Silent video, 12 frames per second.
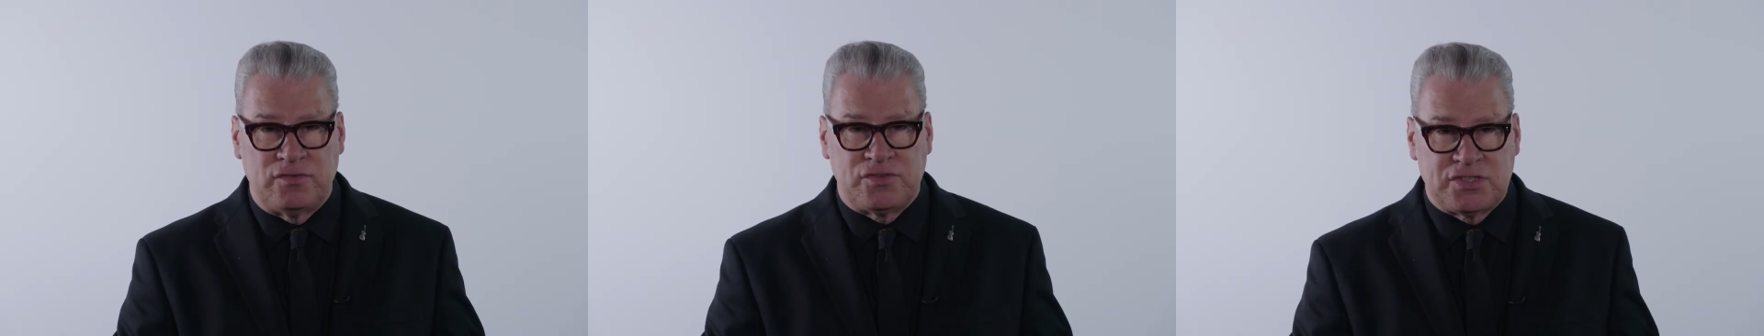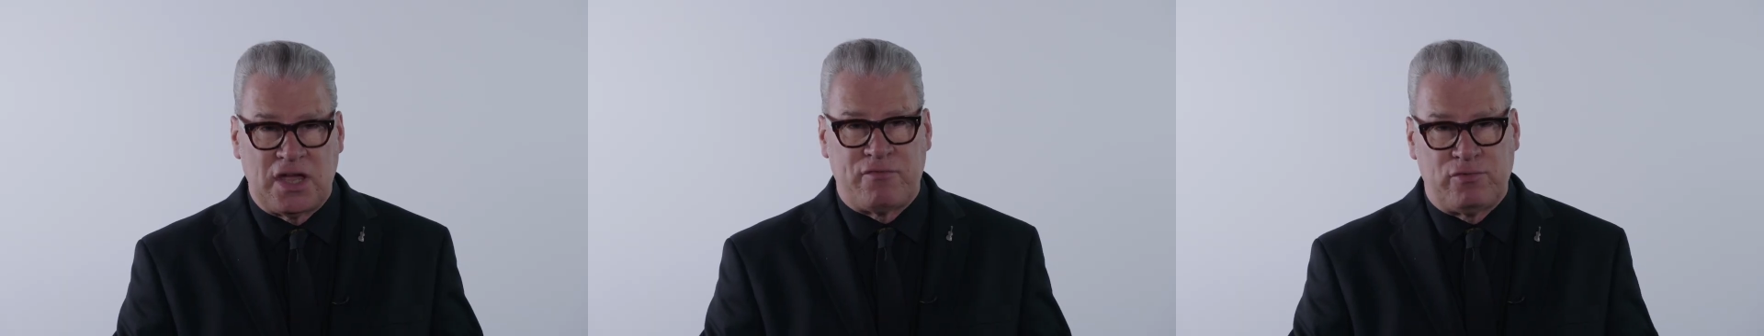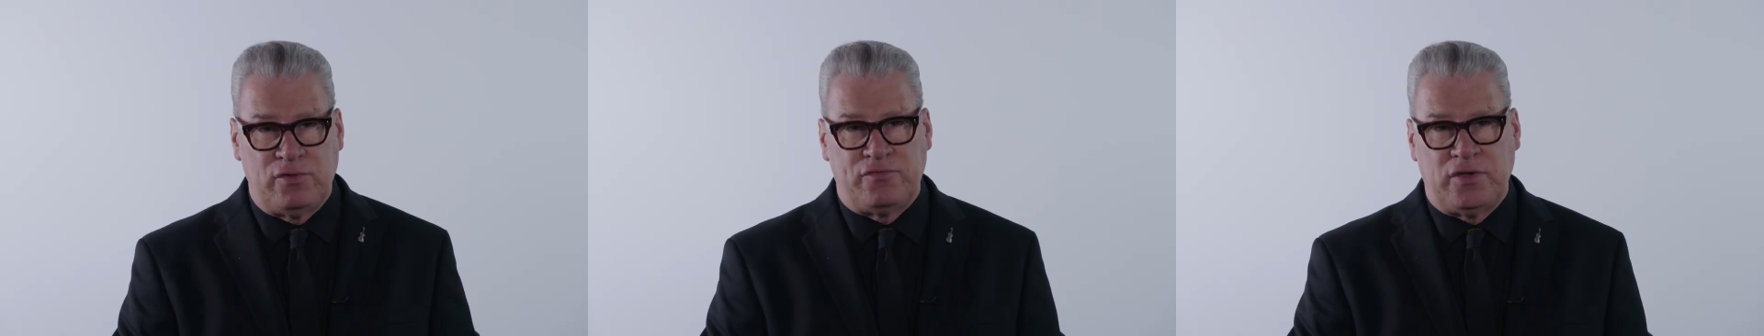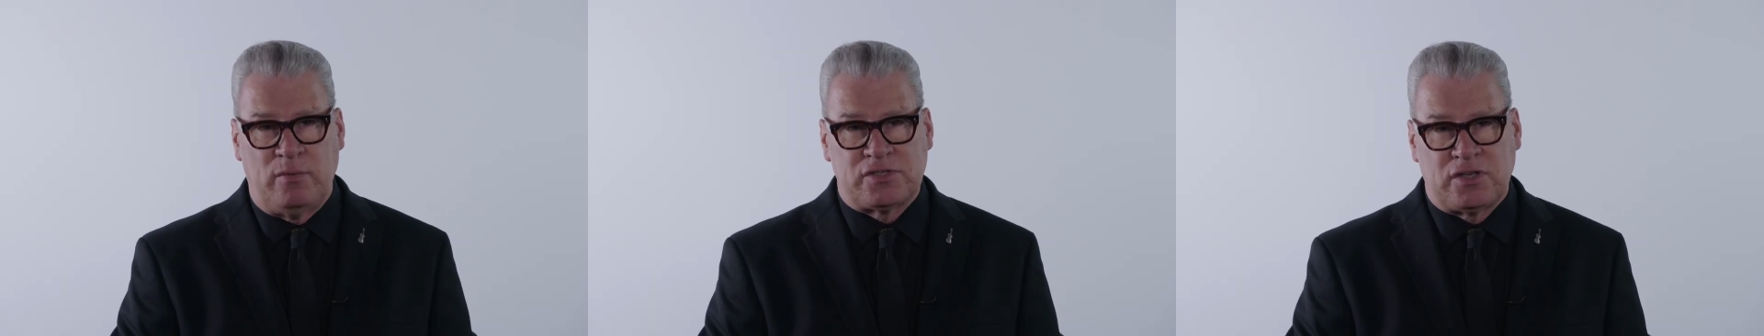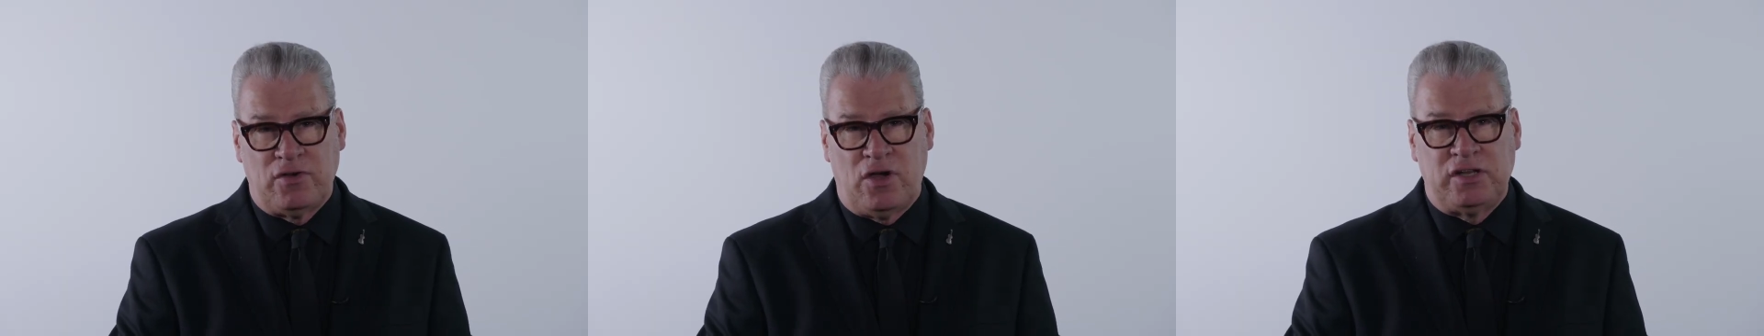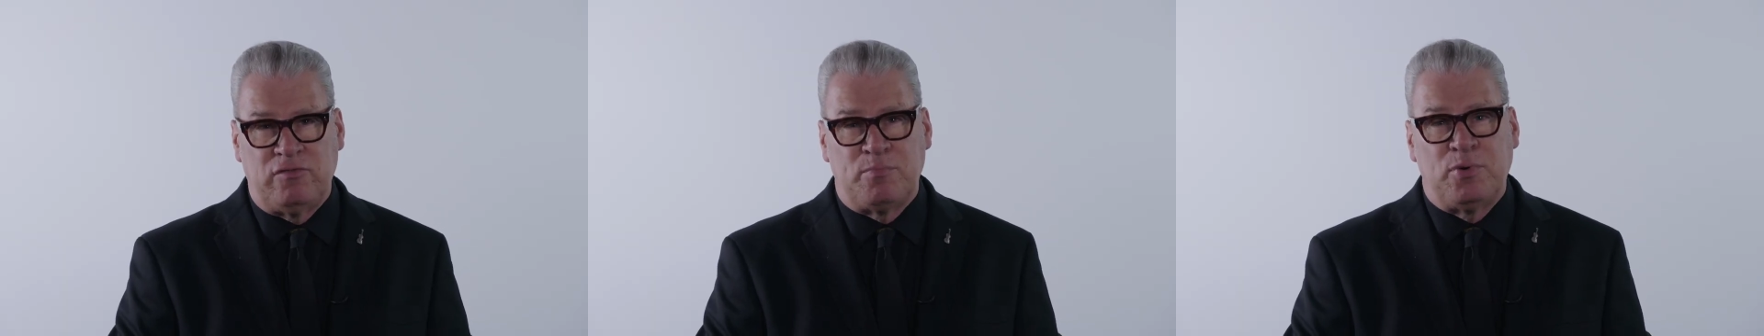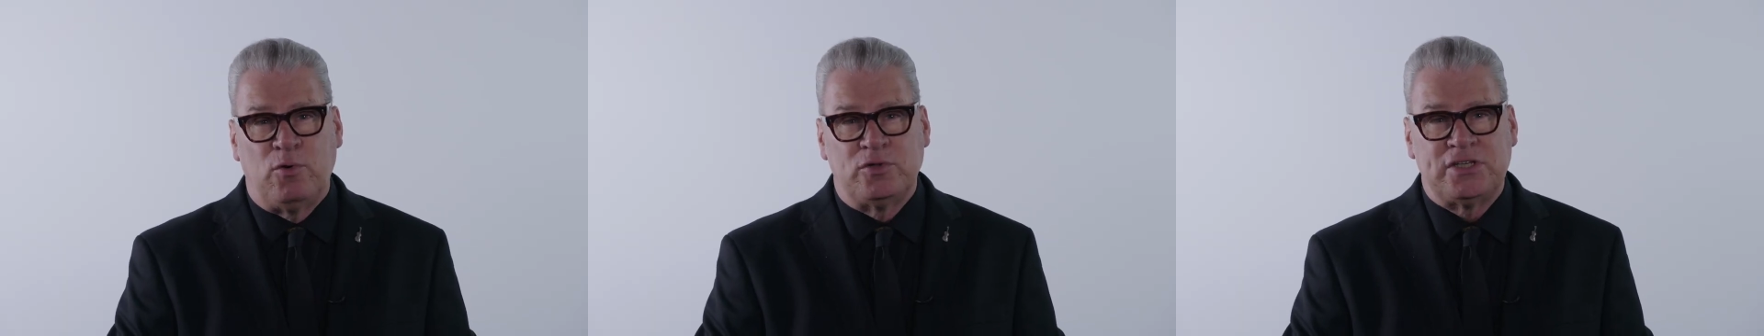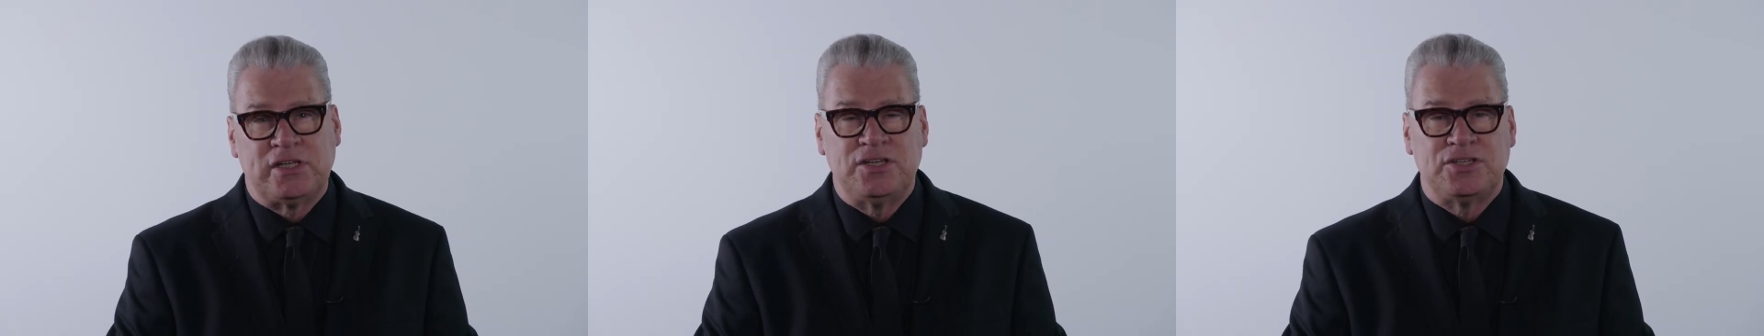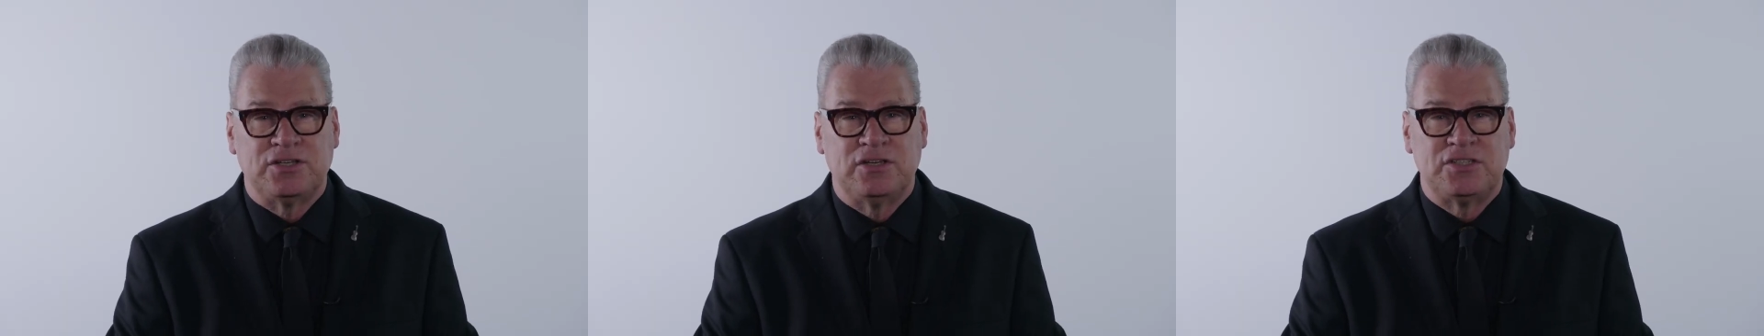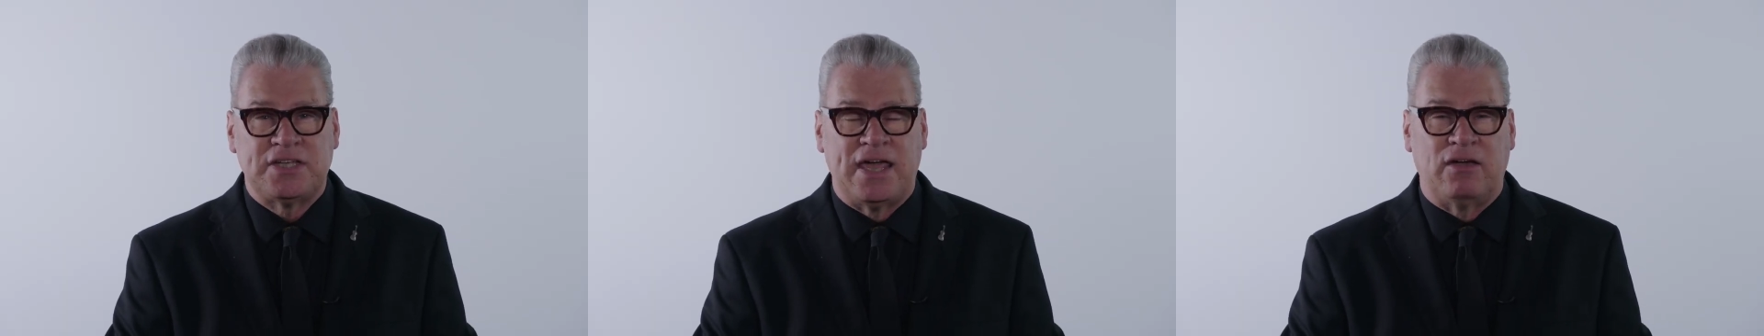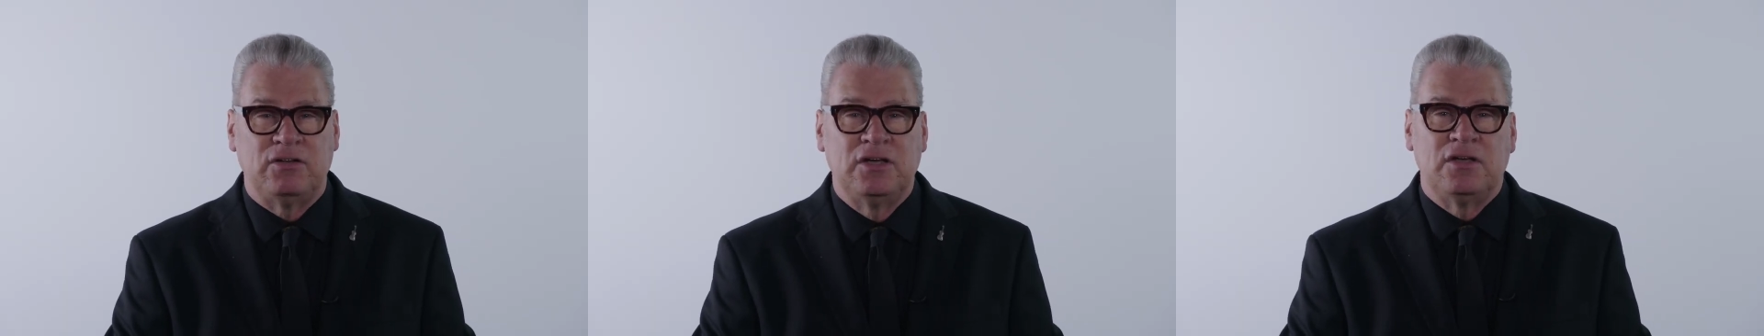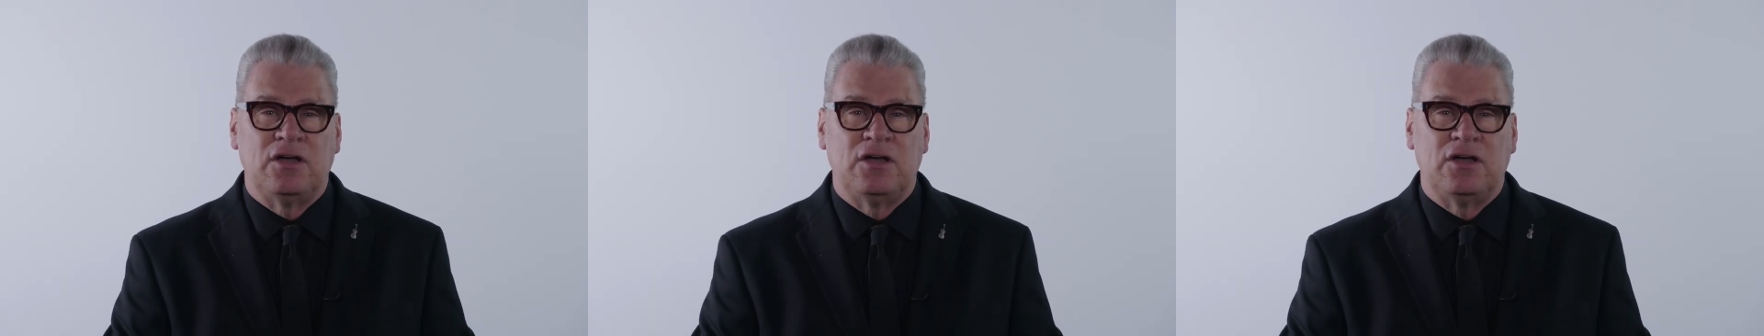of several films Cavani reportedly turned down